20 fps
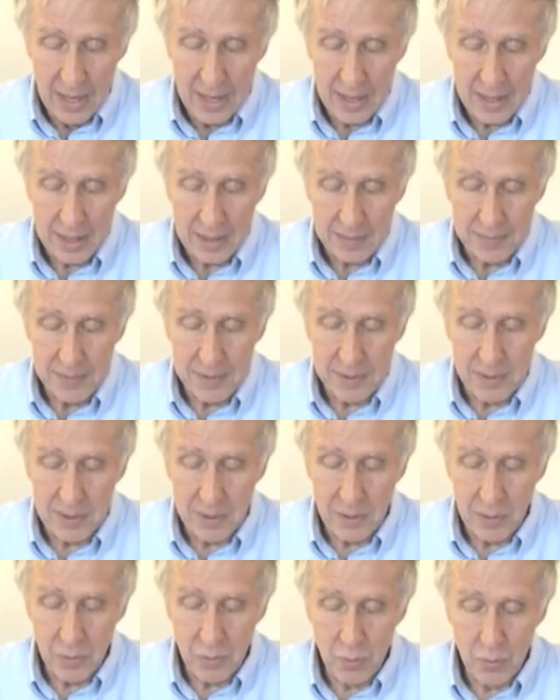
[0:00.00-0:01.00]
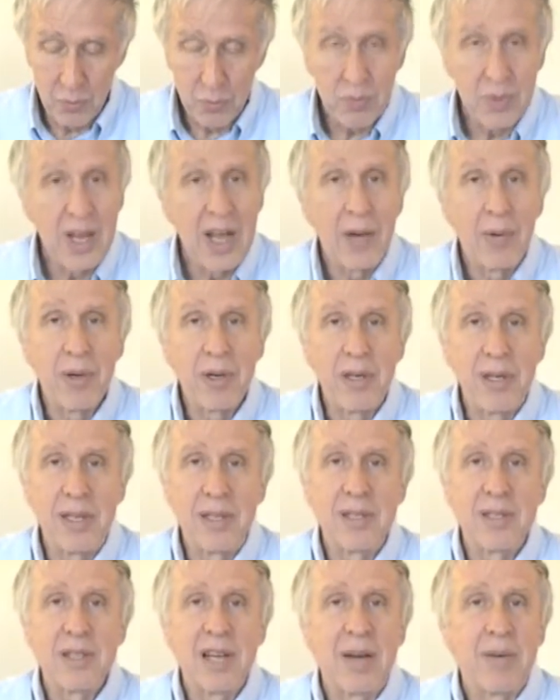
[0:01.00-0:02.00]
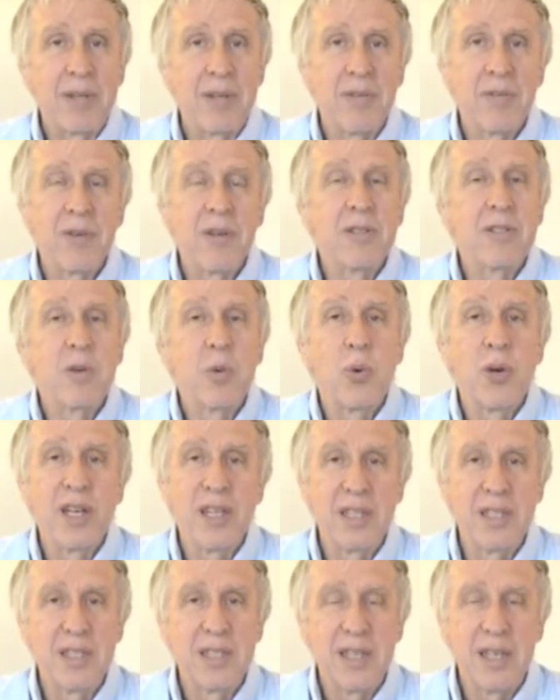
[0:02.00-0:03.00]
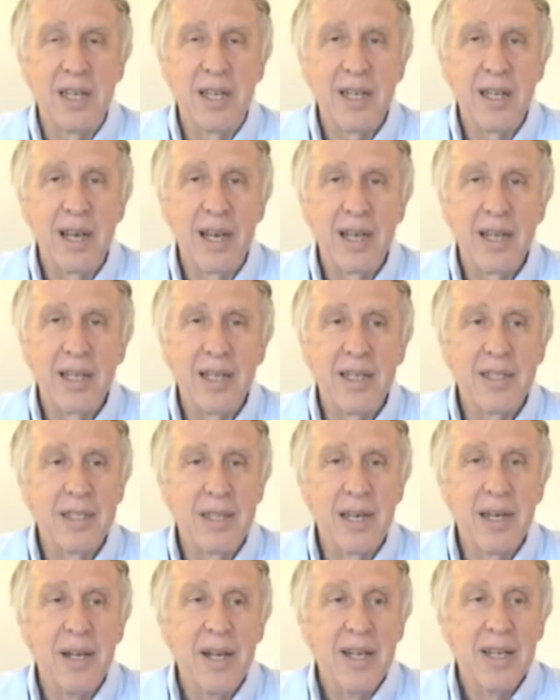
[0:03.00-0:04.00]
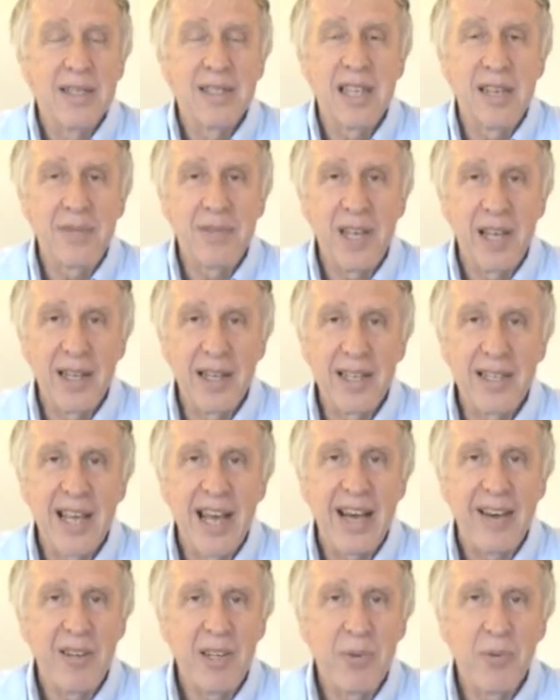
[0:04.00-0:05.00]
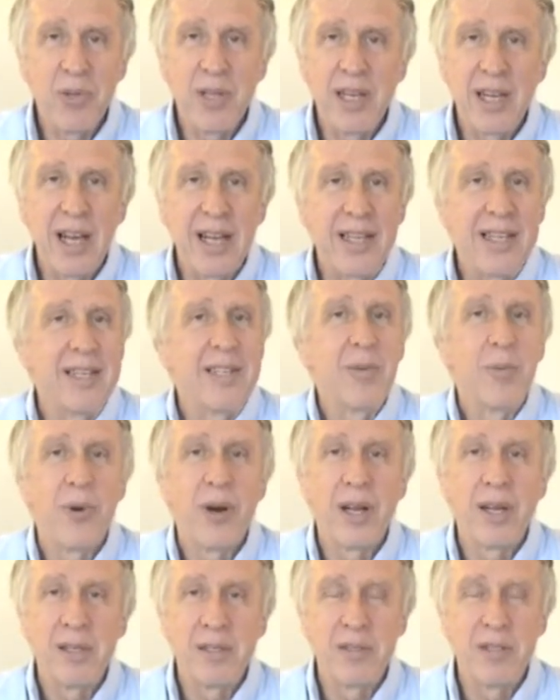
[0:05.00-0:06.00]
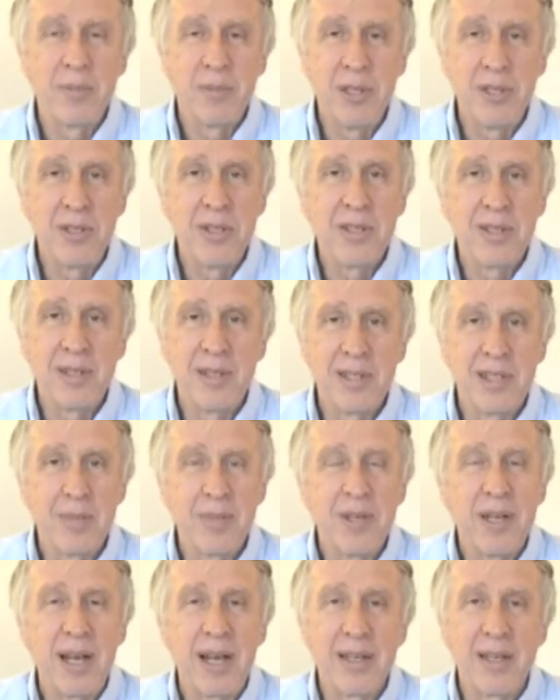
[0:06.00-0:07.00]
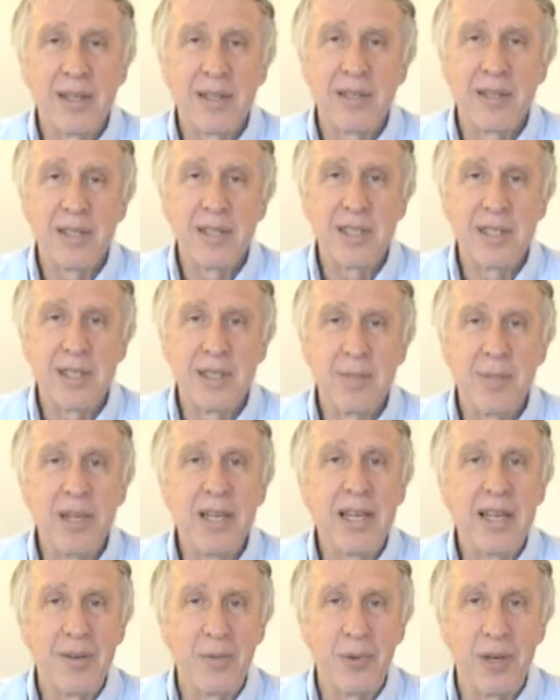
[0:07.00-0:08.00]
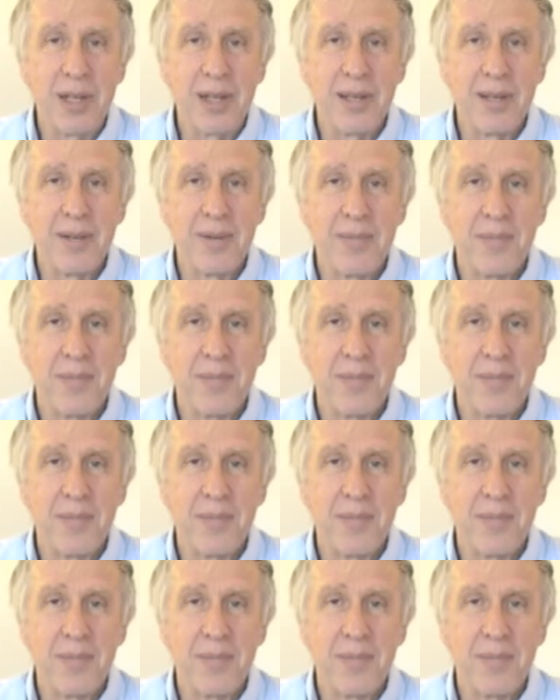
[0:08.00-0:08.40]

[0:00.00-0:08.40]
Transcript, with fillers: Uh, so now we're going to start the first question and that is, uh, Steve, tell us how you really got into water distribution system analysis to begin with.